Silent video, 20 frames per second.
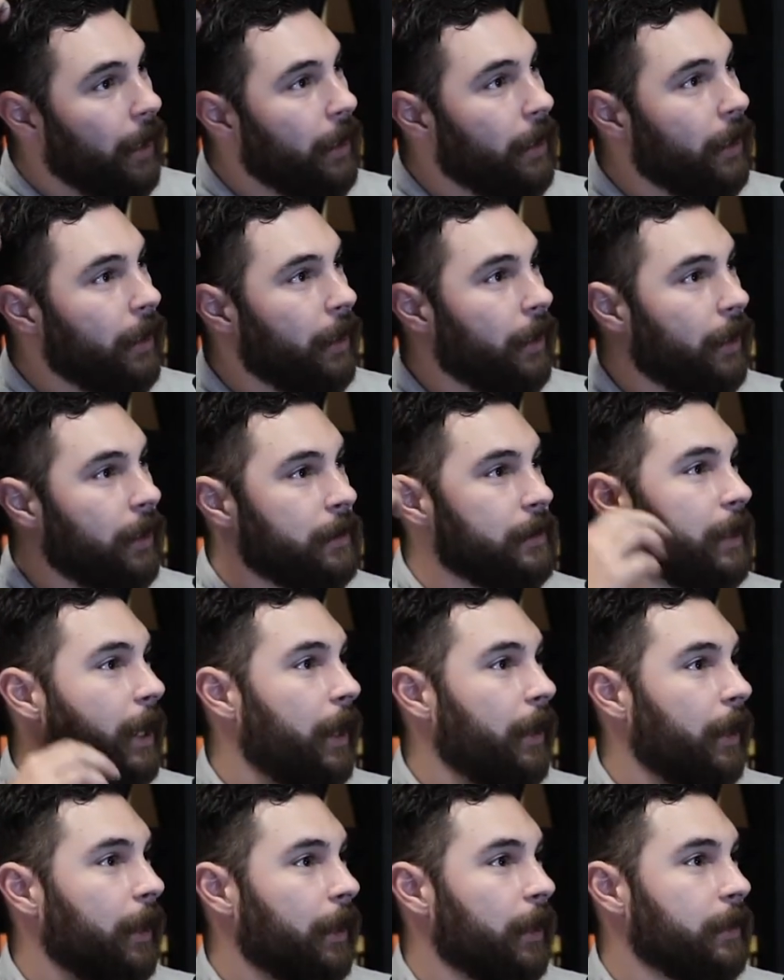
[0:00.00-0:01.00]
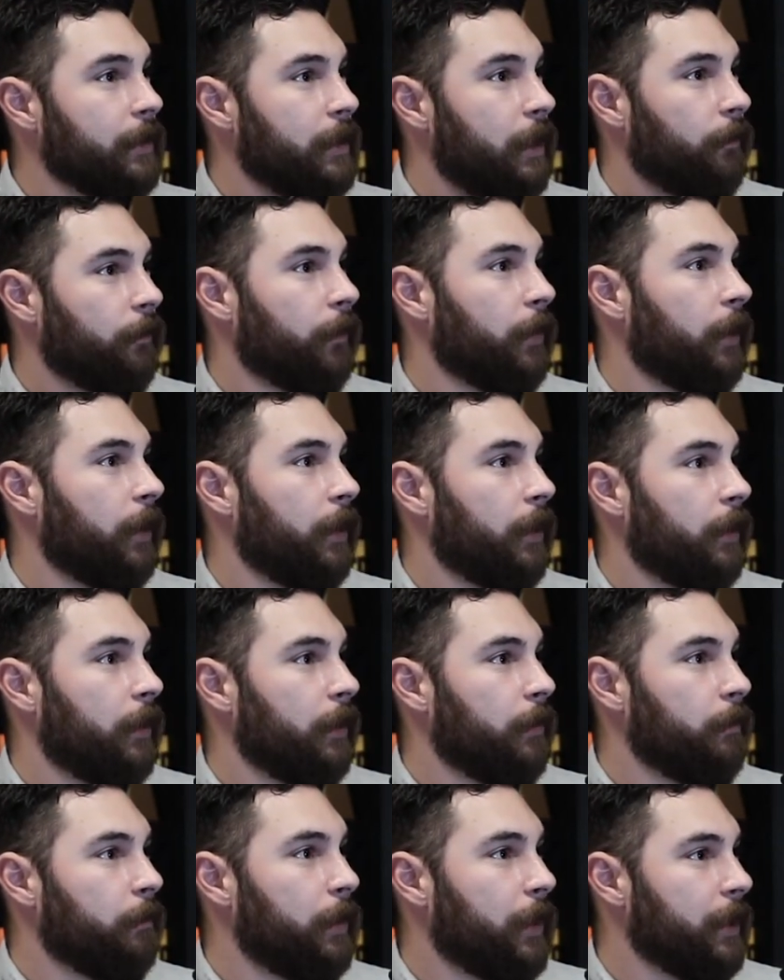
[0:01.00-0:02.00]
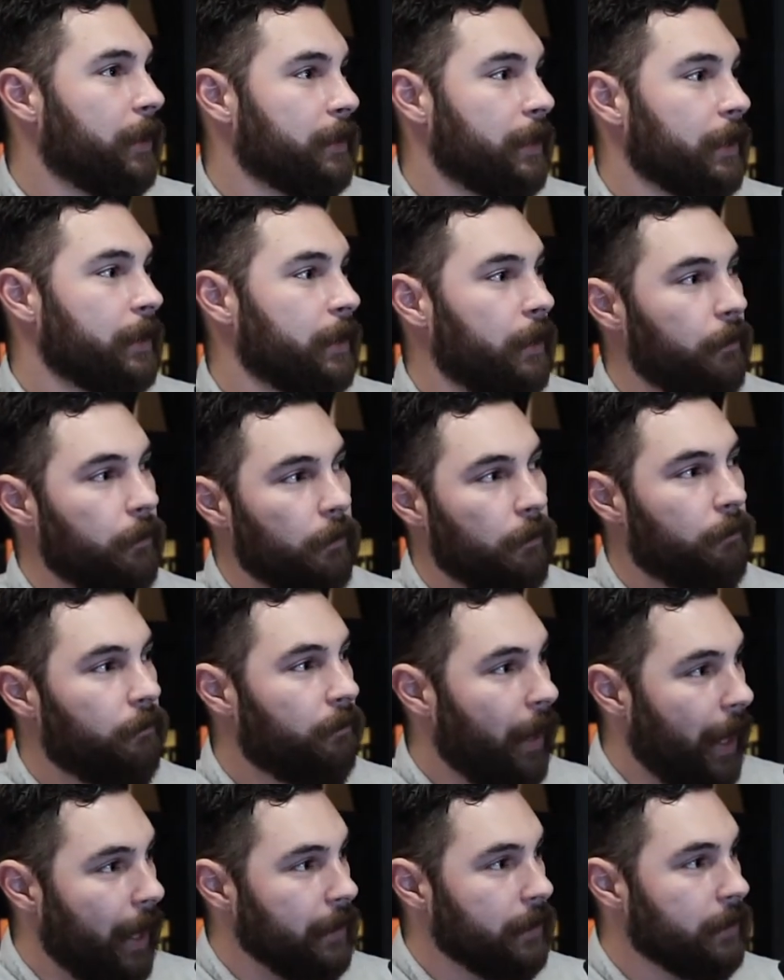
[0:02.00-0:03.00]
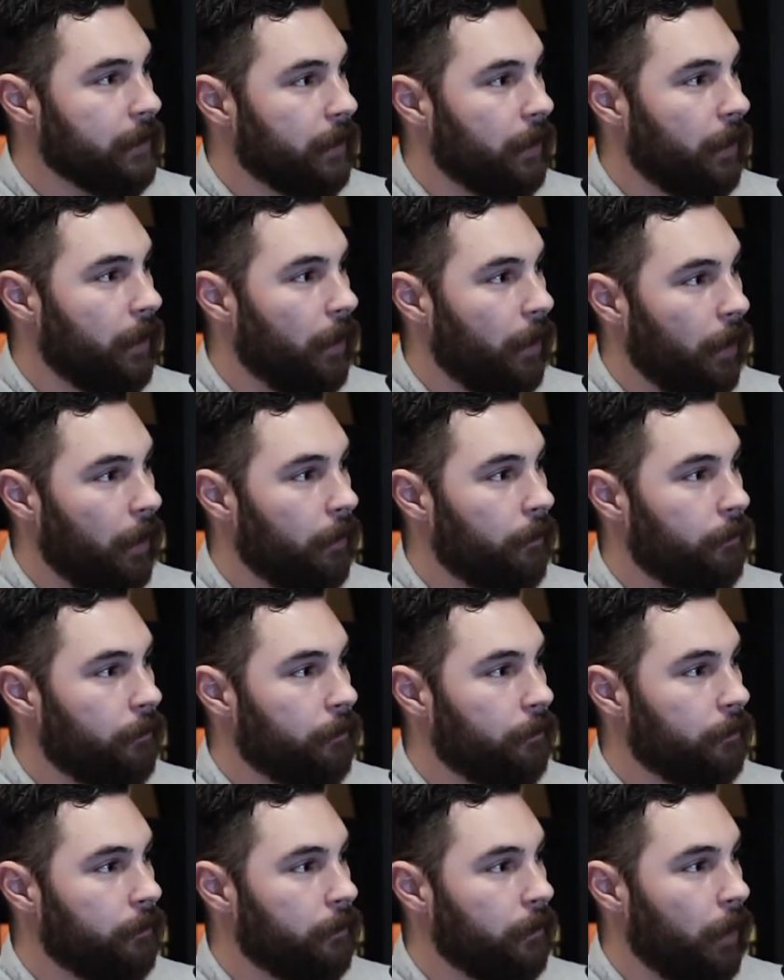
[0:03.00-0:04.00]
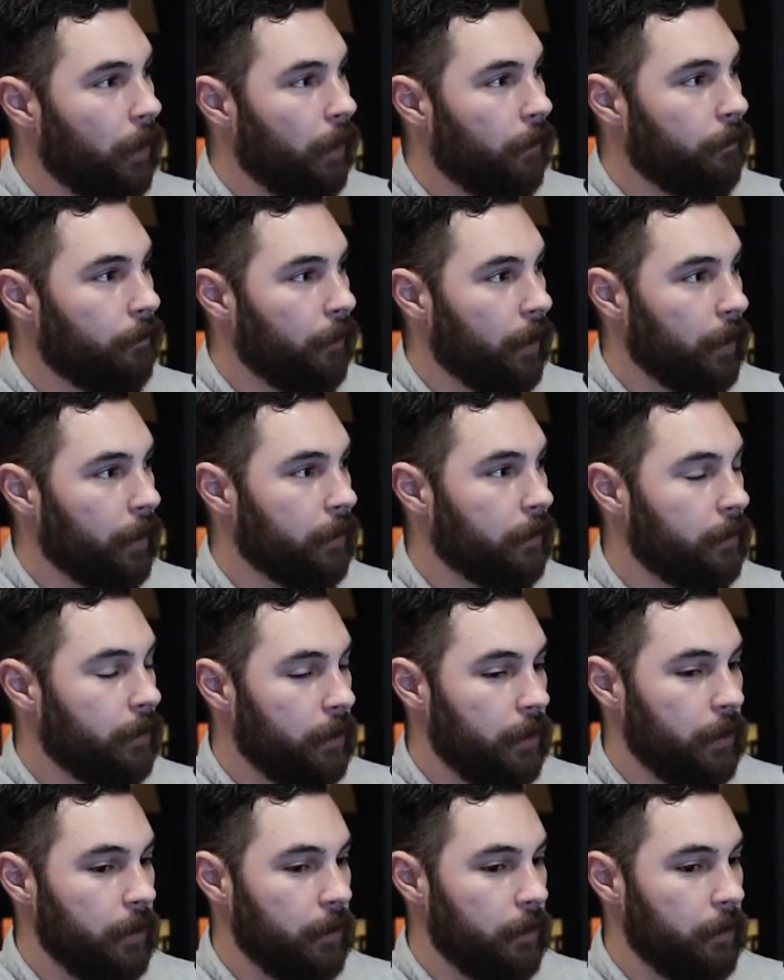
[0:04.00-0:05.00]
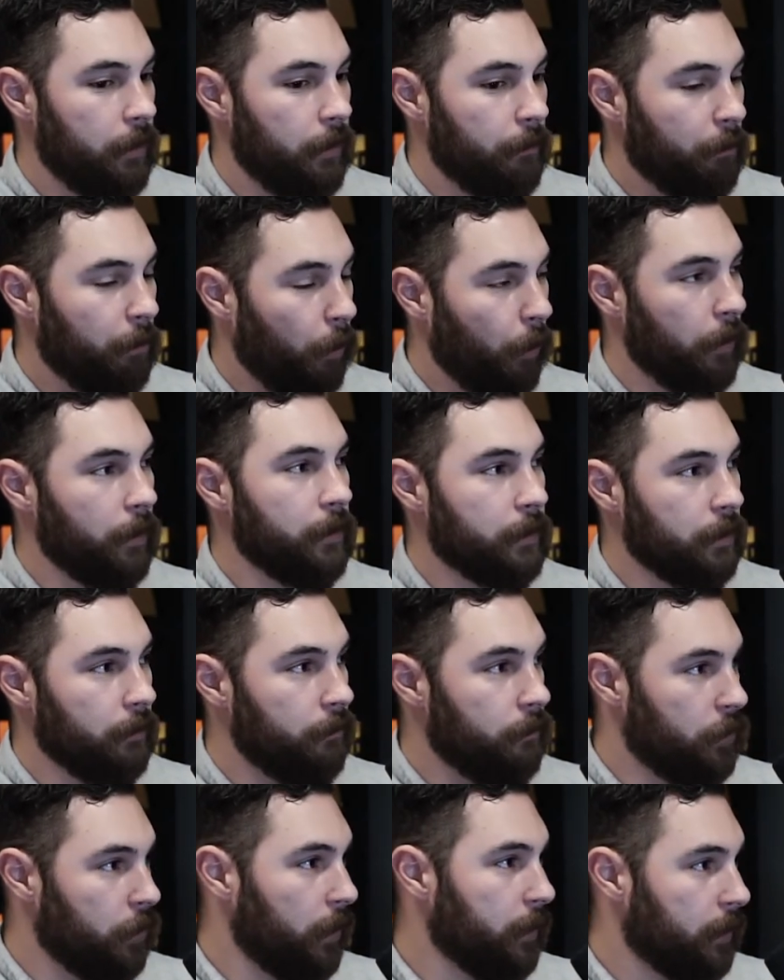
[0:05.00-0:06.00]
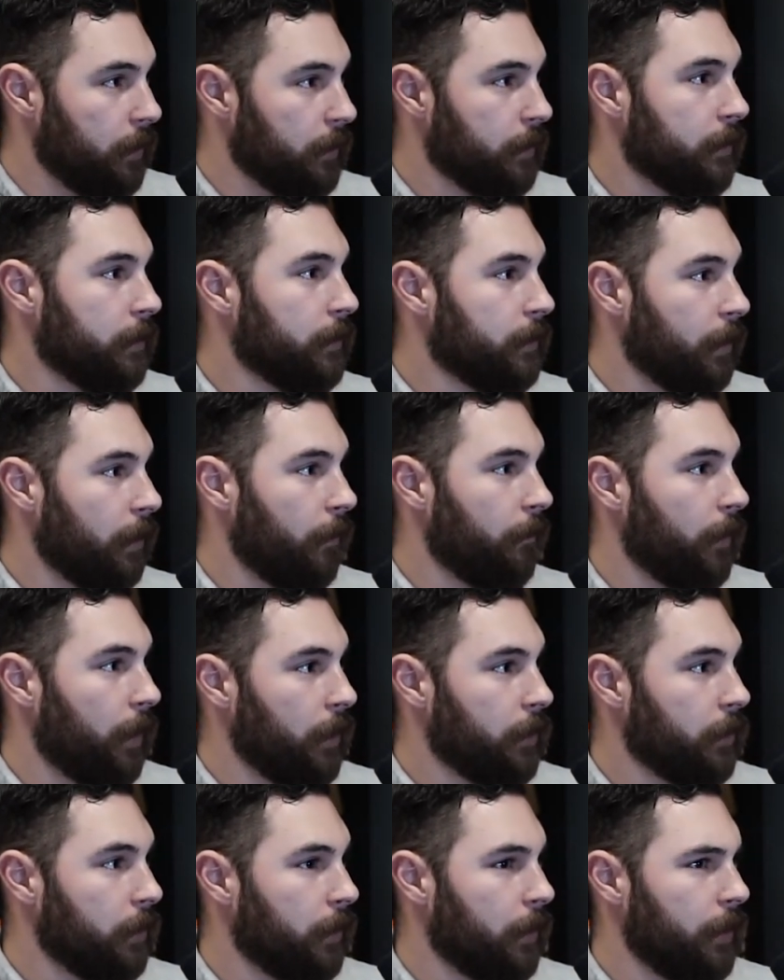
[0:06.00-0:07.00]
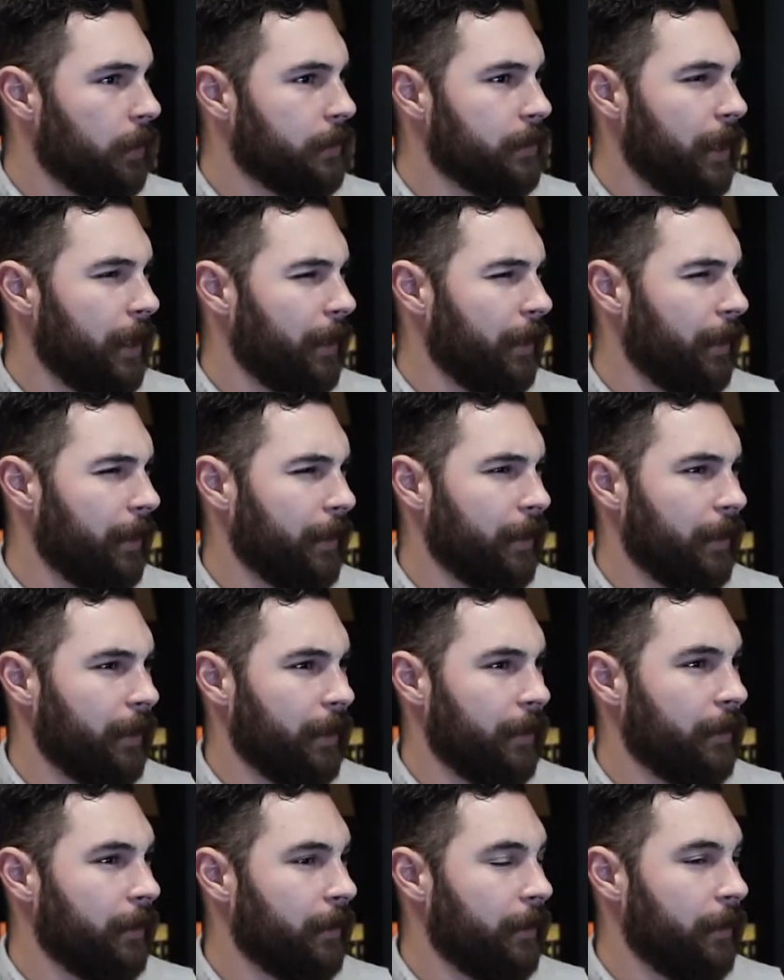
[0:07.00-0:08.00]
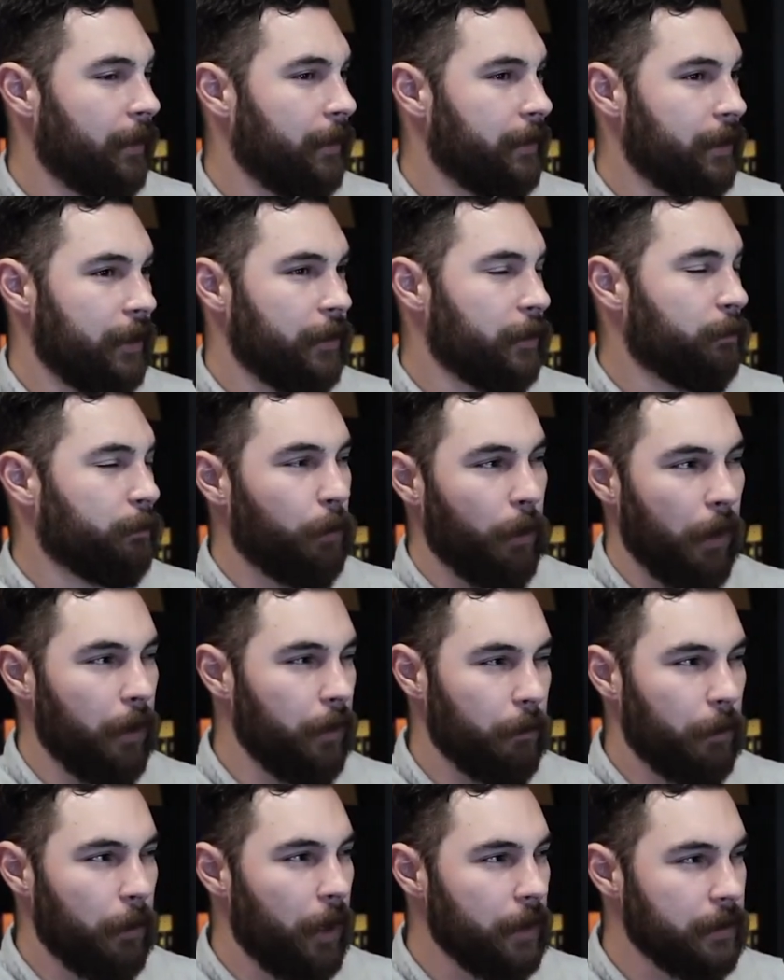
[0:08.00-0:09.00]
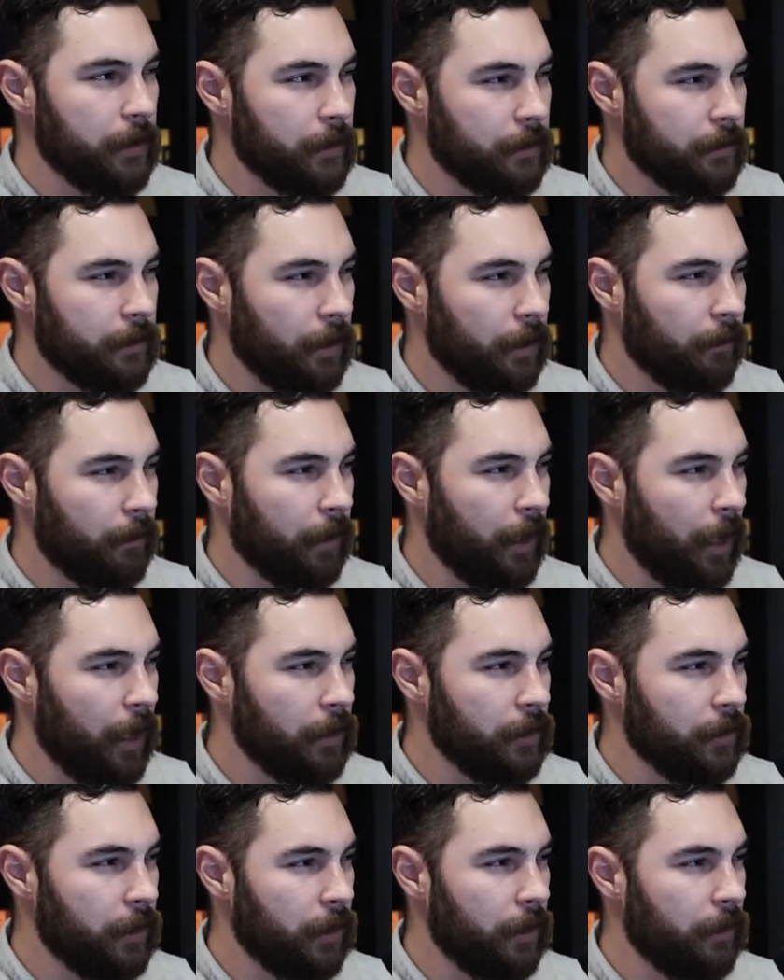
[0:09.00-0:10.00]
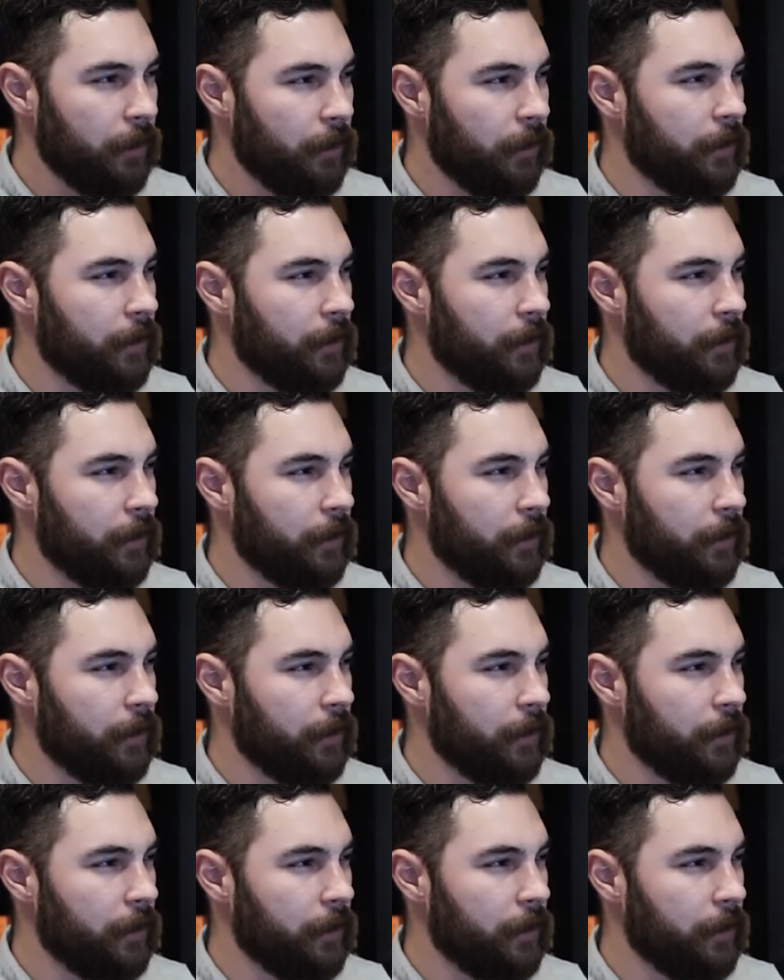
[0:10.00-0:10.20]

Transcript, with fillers: is that like a different because that's a different facet of of like the importance of Jesus and salvation yeah. is that like a is it just part of the process of sanctification